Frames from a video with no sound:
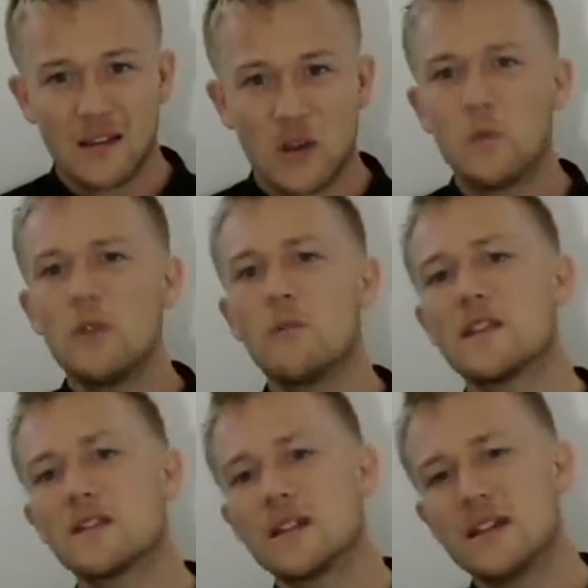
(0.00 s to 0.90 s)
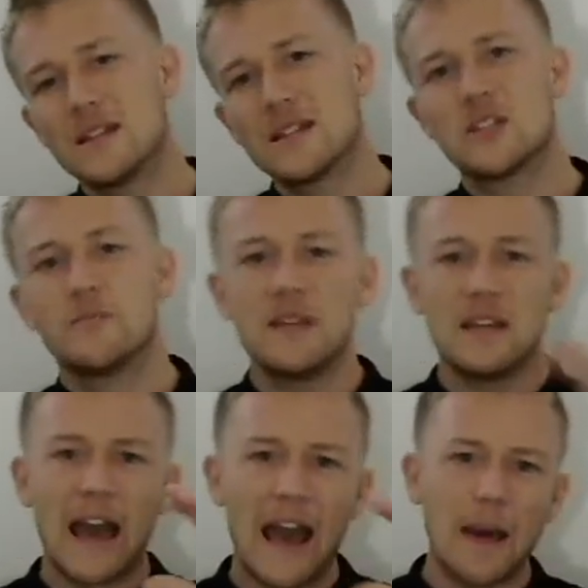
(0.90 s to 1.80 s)
We want the kids to
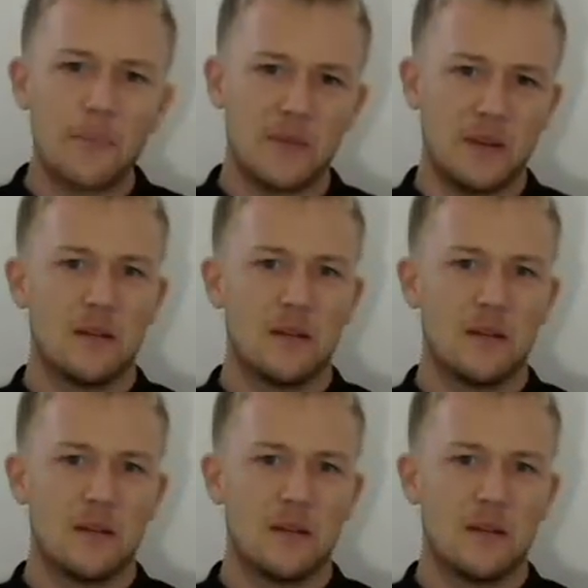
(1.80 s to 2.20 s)
be happy.